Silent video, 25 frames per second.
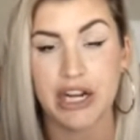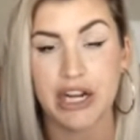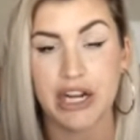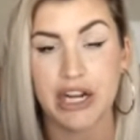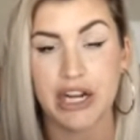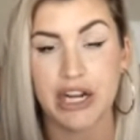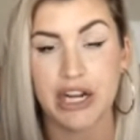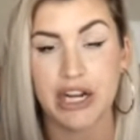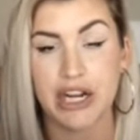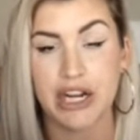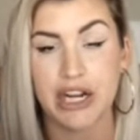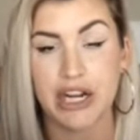
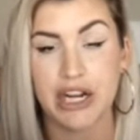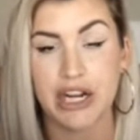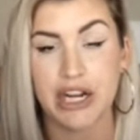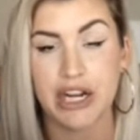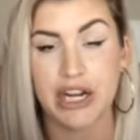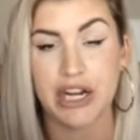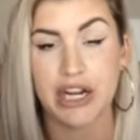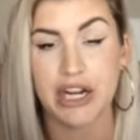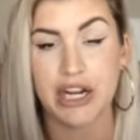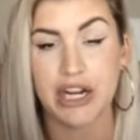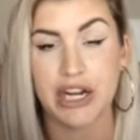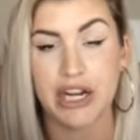Little
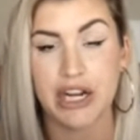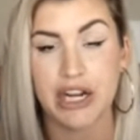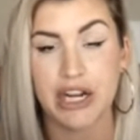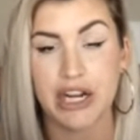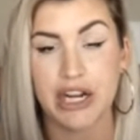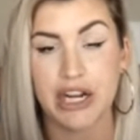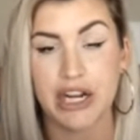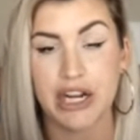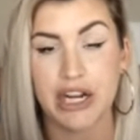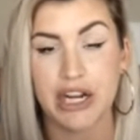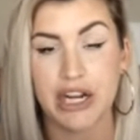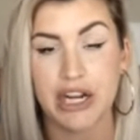4-minute
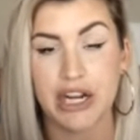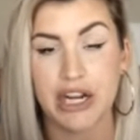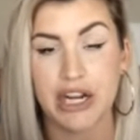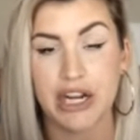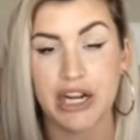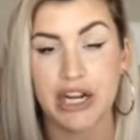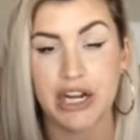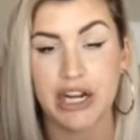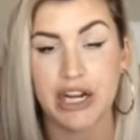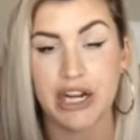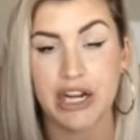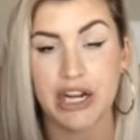
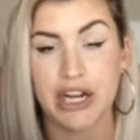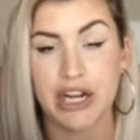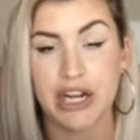apology.